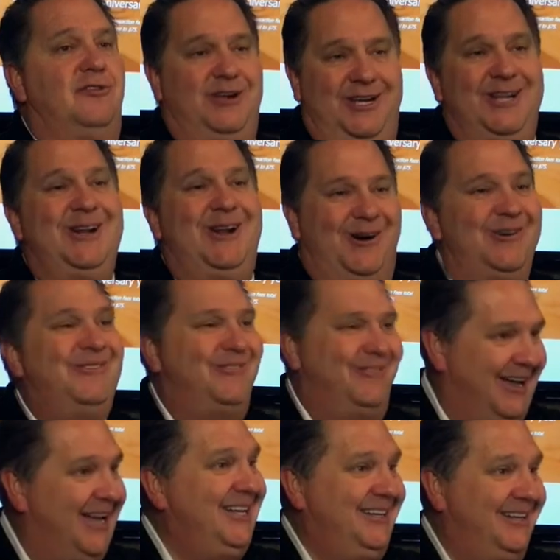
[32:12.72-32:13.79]
E&O,
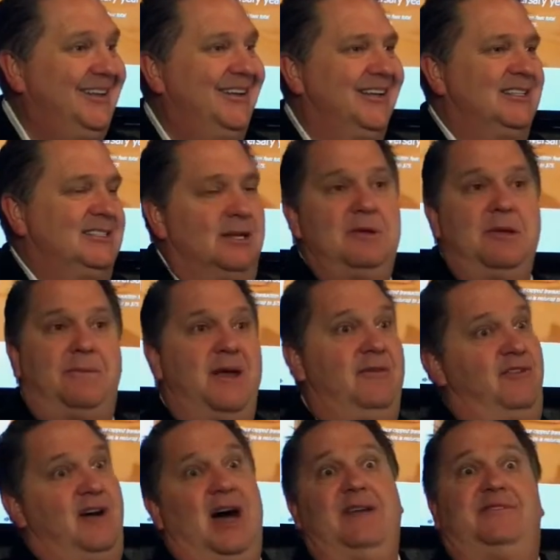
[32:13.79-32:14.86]
right? Some of you pay
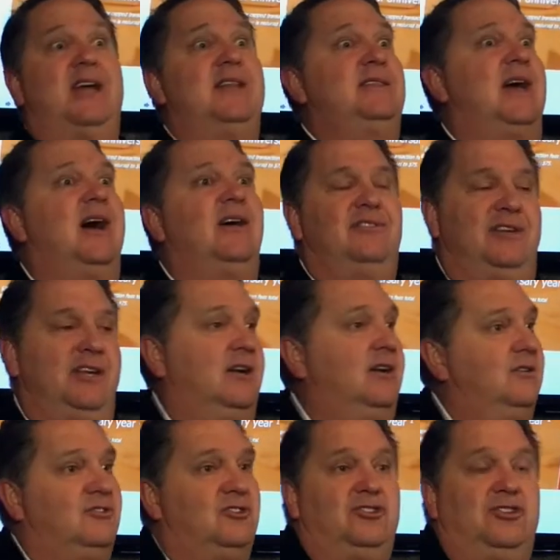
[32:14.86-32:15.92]
$5,000, $10,000 a
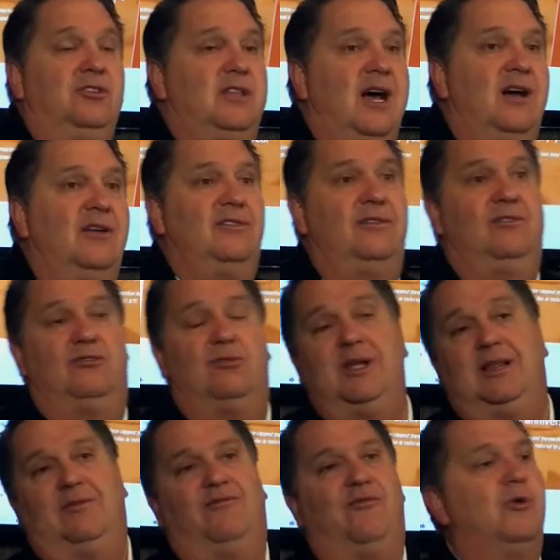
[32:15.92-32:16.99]
year, $2,000, $3,000,
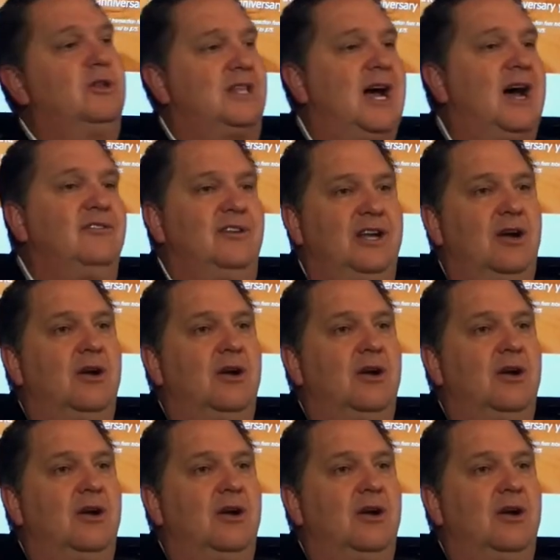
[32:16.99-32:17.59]
$4,000 a year.